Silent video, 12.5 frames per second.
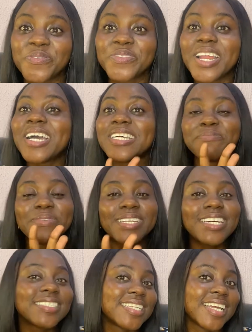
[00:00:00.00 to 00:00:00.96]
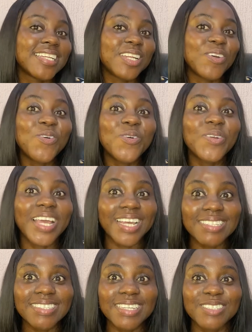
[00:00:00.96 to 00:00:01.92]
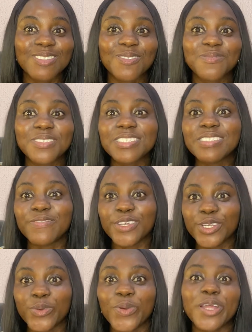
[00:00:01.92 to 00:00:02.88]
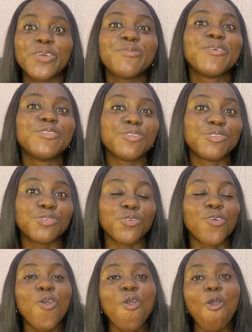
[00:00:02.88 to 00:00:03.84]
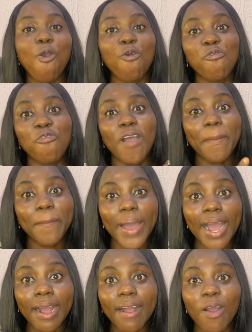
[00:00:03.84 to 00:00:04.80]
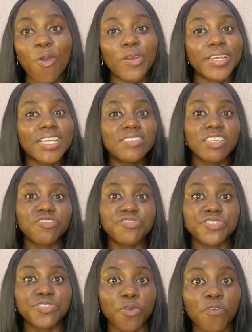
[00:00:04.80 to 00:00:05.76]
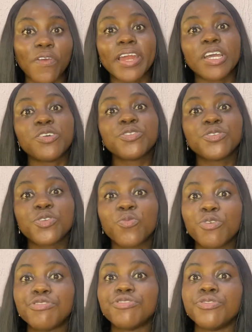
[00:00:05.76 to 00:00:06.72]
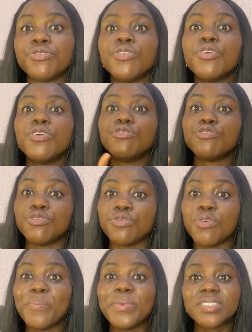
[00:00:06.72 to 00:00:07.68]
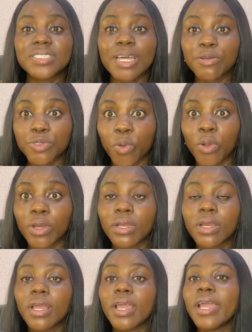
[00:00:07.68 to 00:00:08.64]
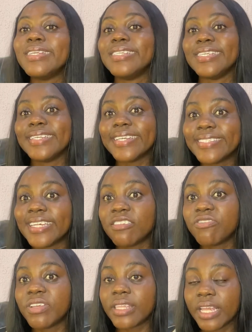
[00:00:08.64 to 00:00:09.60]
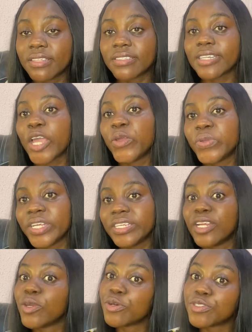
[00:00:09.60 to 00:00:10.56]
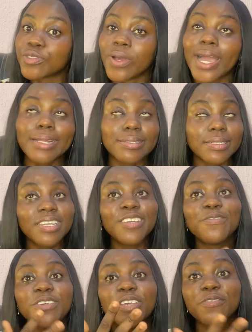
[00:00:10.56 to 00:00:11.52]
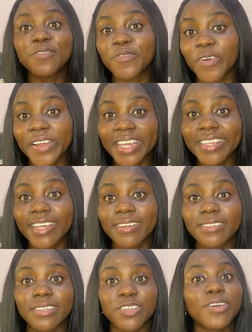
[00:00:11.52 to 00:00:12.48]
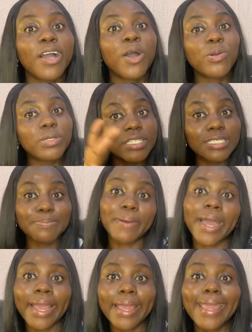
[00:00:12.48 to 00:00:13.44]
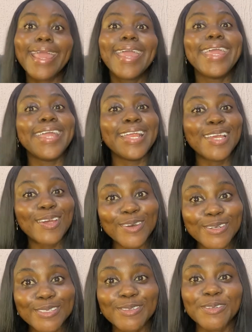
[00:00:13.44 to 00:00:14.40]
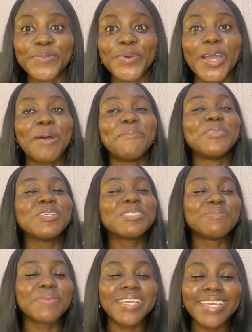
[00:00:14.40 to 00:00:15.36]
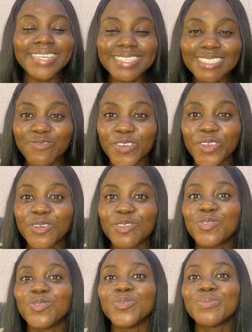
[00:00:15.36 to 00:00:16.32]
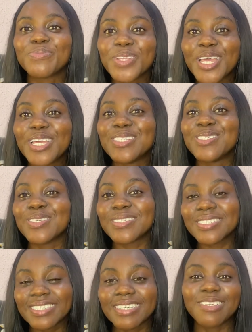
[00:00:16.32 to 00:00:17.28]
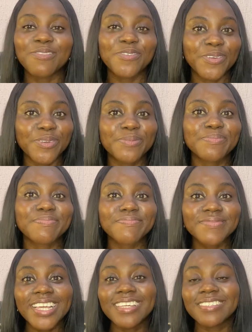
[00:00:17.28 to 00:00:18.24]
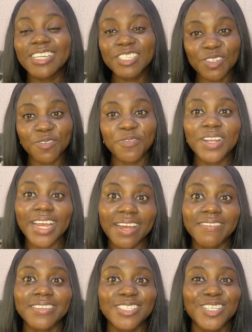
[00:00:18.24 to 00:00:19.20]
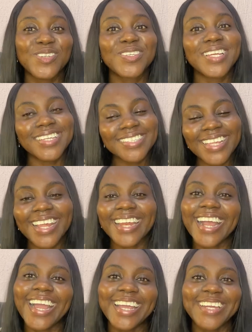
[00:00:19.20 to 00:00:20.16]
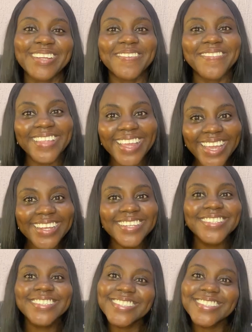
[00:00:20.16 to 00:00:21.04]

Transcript: That's like the whole essence of this video. I don't want you to overpack unnecessary stuff, and I also don't want you to miss out on the necessary things that you need in law school. And if you even forget anything, you can always buy in law school. But I'm just making this video to just give you a sense of clarity. You understand that kind of thing.